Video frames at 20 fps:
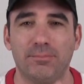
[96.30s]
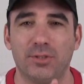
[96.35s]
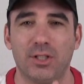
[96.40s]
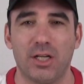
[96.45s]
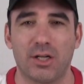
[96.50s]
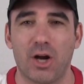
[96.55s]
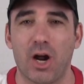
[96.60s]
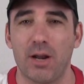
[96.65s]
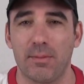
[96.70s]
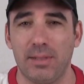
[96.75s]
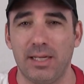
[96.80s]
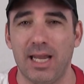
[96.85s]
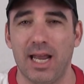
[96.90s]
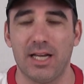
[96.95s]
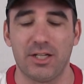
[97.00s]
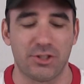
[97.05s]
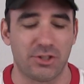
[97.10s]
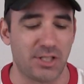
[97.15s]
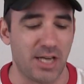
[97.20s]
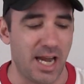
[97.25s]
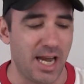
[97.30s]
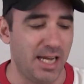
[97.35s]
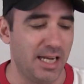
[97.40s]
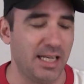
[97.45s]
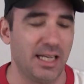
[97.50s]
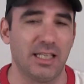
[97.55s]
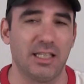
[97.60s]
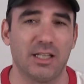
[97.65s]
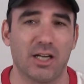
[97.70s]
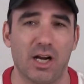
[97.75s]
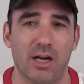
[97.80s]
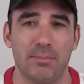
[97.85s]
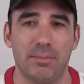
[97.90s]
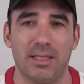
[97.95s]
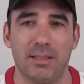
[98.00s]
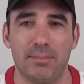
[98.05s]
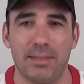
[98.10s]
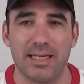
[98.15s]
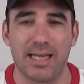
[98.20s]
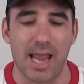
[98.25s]
They're going to be entertaining and they're going to
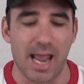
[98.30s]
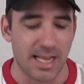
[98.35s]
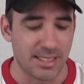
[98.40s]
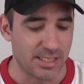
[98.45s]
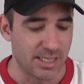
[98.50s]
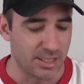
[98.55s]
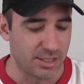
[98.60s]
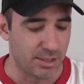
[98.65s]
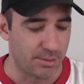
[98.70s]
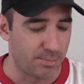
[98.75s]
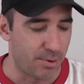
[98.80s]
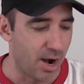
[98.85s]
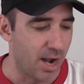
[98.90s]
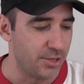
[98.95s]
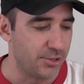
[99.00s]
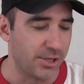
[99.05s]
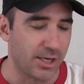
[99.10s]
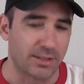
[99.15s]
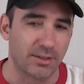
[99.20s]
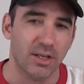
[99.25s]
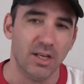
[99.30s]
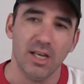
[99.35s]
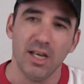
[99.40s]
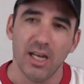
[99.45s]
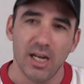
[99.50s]
be a big asset to the project.